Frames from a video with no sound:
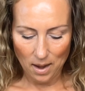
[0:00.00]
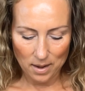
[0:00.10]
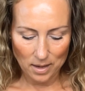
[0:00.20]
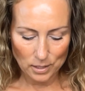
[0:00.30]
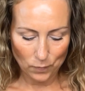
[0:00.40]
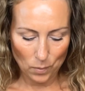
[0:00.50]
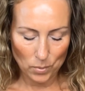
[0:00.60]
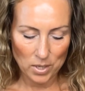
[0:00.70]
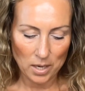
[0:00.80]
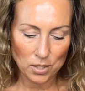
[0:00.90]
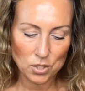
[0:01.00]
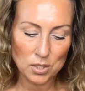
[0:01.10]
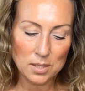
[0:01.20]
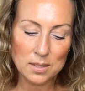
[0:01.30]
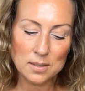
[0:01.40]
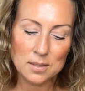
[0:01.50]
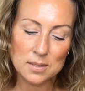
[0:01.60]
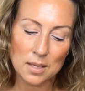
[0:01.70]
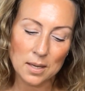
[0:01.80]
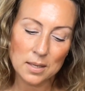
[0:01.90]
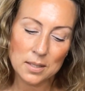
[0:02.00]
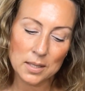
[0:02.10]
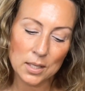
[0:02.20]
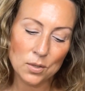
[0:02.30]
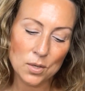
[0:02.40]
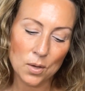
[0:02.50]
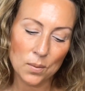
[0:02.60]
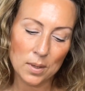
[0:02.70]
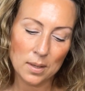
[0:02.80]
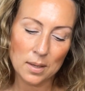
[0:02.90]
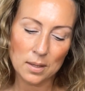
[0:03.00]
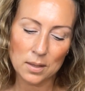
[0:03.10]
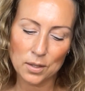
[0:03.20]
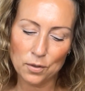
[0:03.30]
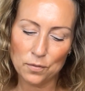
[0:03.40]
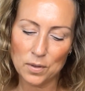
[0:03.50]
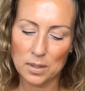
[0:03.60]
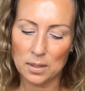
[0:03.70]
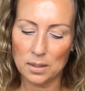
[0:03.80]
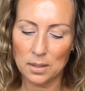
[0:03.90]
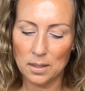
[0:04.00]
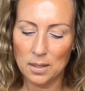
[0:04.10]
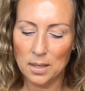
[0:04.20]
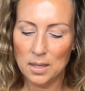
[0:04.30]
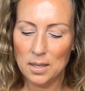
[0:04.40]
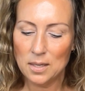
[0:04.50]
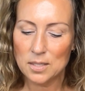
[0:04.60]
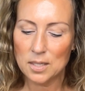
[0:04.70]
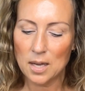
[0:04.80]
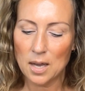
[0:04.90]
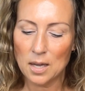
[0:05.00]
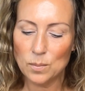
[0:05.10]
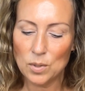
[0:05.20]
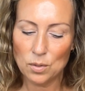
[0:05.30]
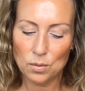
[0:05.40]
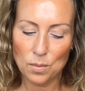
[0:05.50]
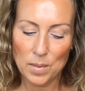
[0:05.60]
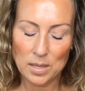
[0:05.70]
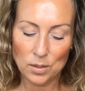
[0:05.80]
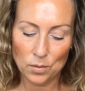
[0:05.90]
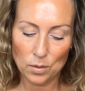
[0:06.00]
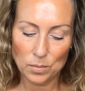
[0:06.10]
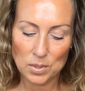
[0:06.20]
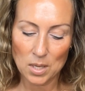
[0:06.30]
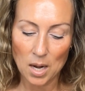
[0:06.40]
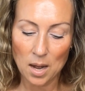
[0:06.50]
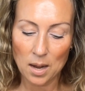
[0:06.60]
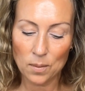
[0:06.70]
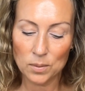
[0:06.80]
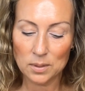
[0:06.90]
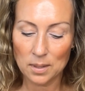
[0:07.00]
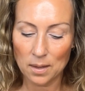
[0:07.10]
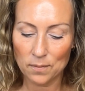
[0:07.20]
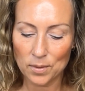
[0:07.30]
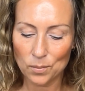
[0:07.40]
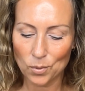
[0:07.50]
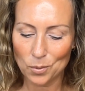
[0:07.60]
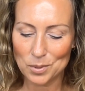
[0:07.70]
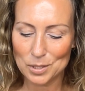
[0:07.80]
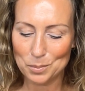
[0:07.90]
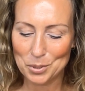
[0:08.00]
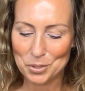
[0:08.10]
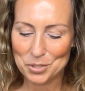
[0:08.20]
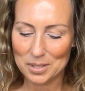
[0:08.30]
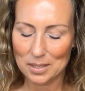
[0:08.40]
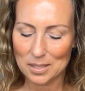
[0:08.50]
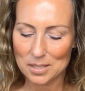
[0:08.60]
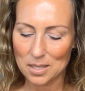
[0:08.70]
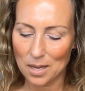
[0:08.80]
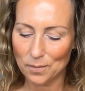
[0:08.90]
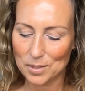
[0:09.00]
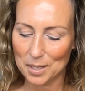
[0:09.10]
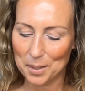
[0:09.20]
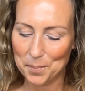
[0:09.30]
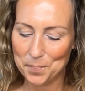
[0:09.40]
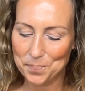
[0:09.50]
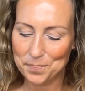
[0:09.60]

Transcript: I ask for protection, insight, clear knowing, and clear feeling to guide me through the many groups that I will love and work with spiritually this lifetime.